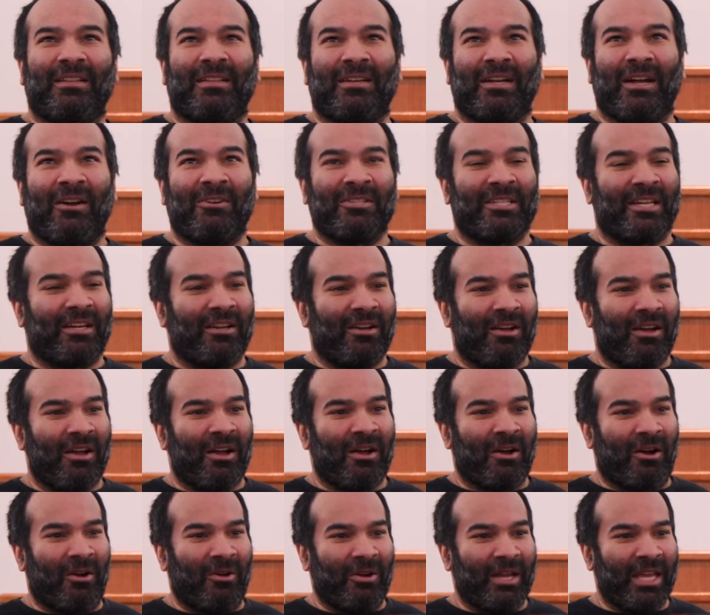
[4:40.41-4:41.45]
I was like,
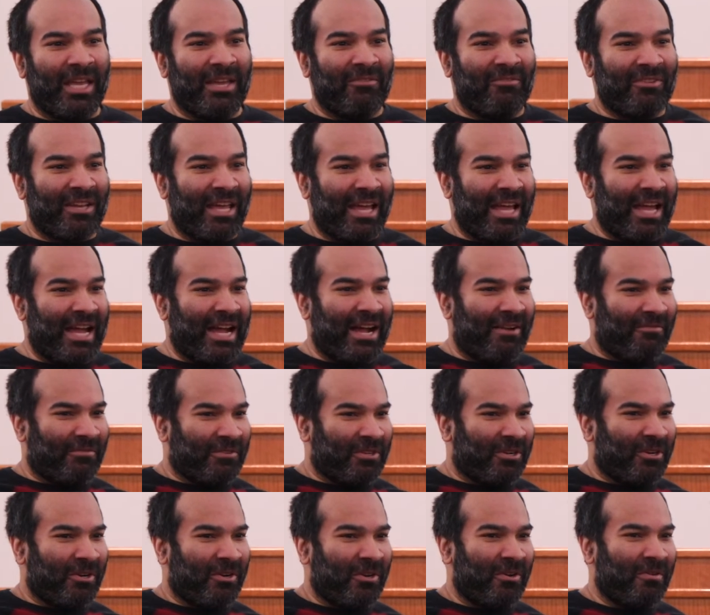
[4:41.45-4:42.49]
oh, even
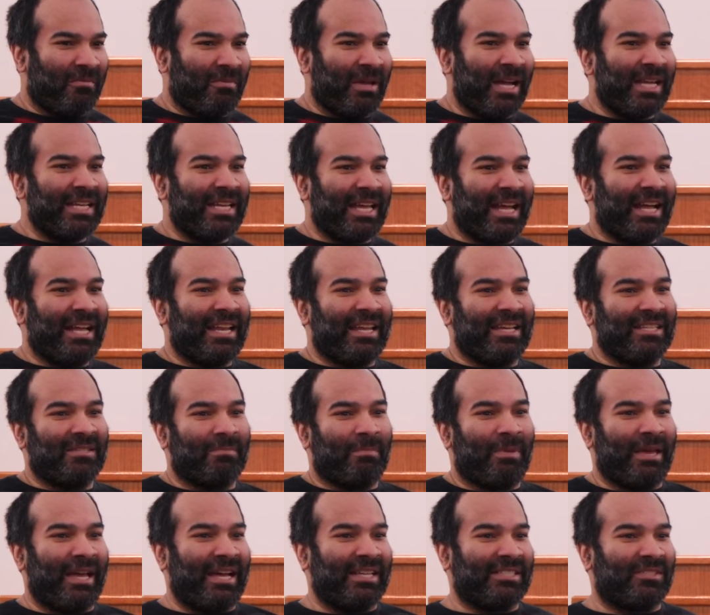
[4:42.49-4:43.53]
after my dad has
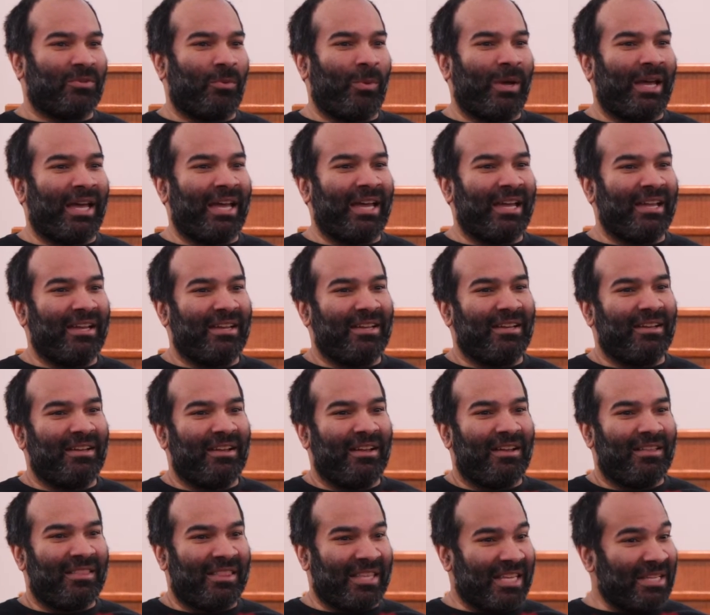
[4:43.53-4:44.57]
passed away,
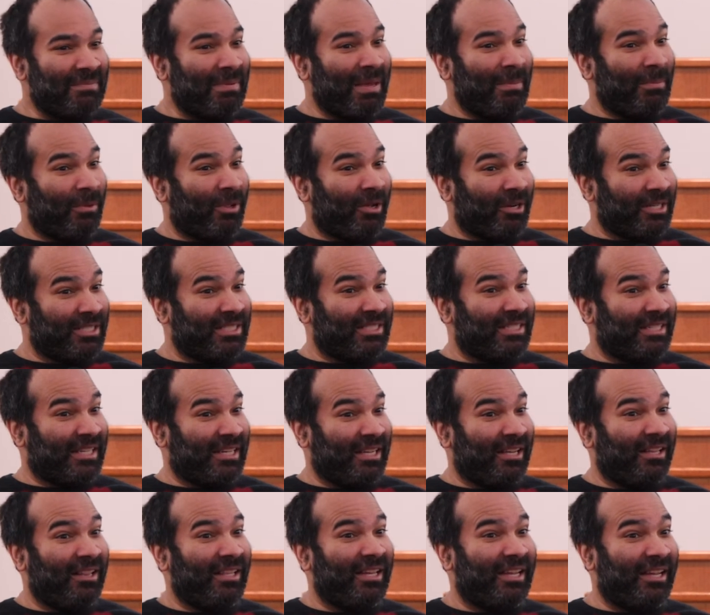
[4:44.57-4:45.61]
these people are
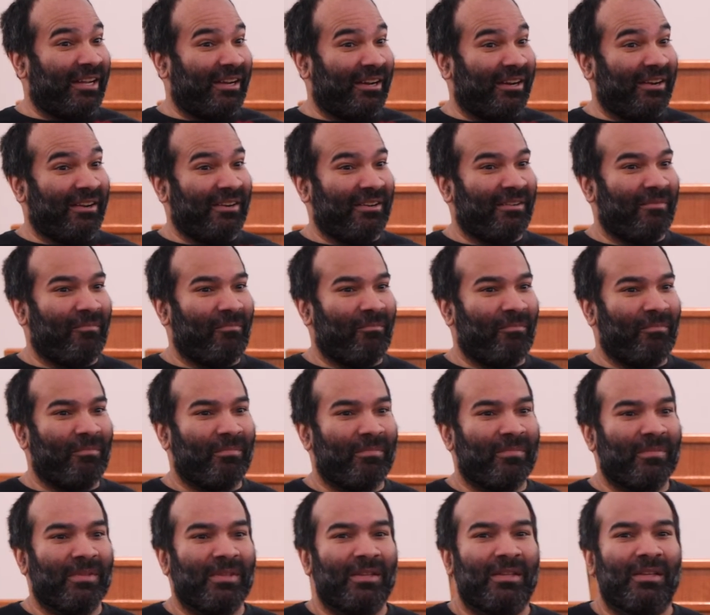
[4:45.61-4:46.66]
still here.
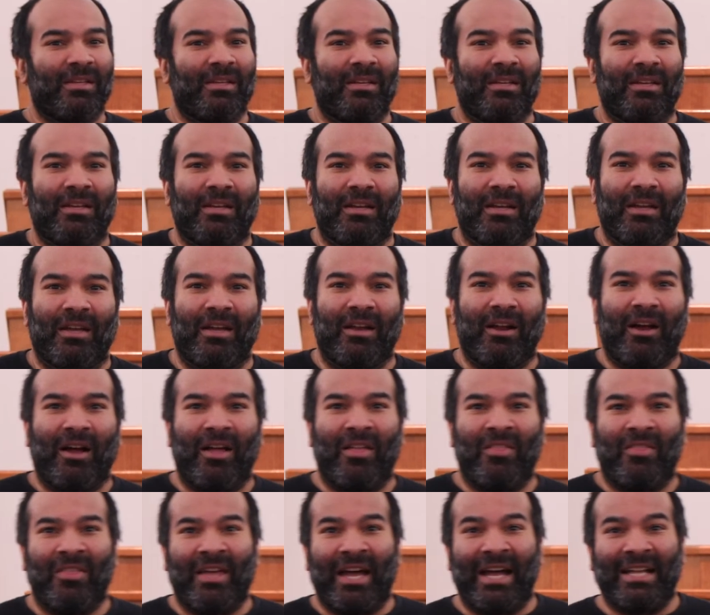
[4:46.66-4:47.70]

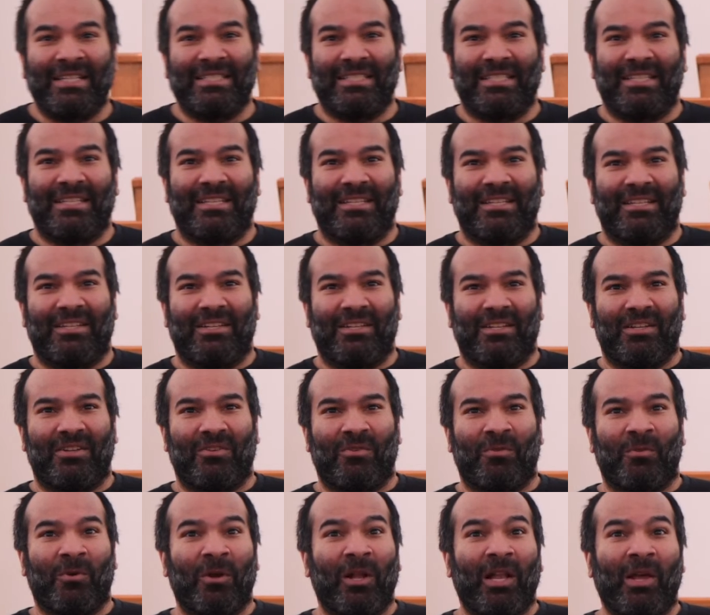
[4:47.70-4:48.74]
And that
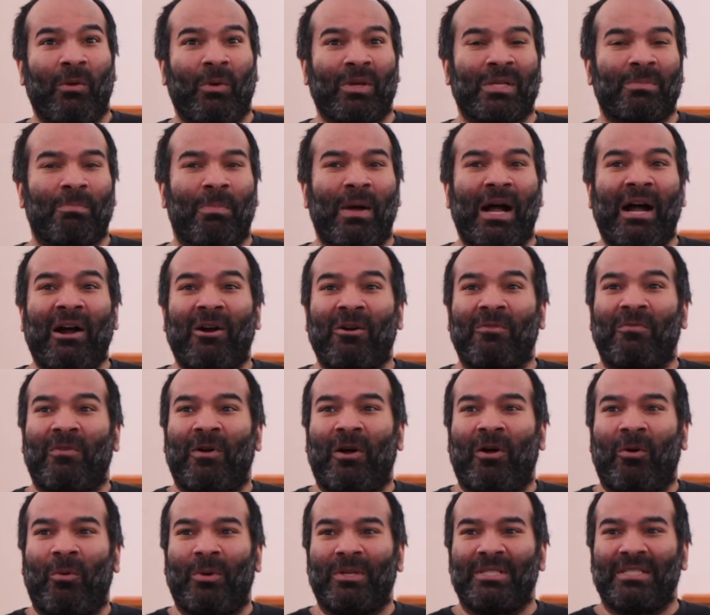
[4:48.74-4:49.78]
really was
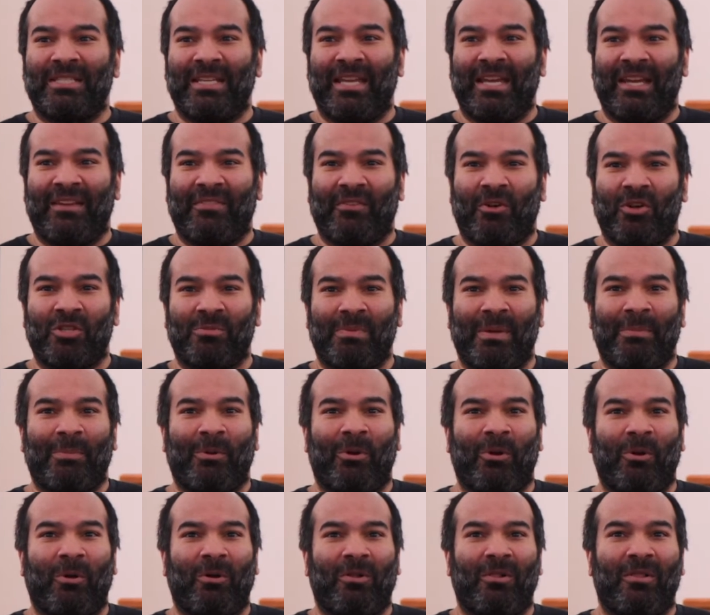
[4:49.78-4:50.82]
powerful, was seeing those
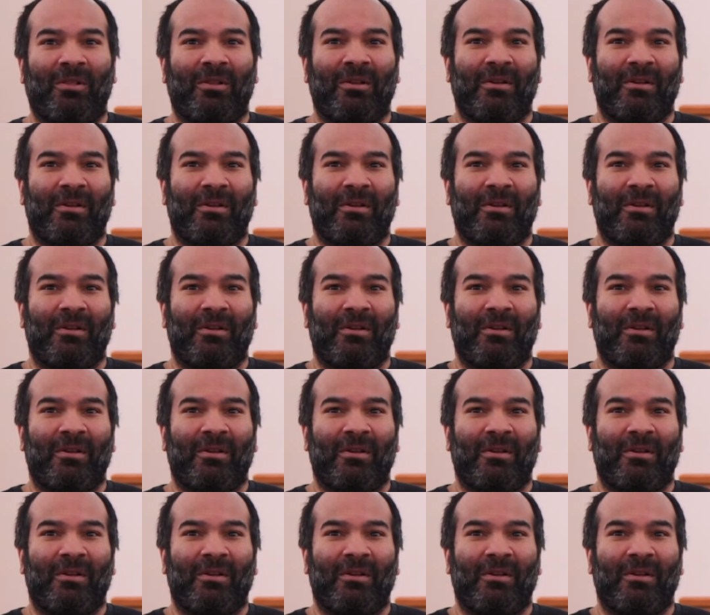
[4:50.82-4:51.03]
people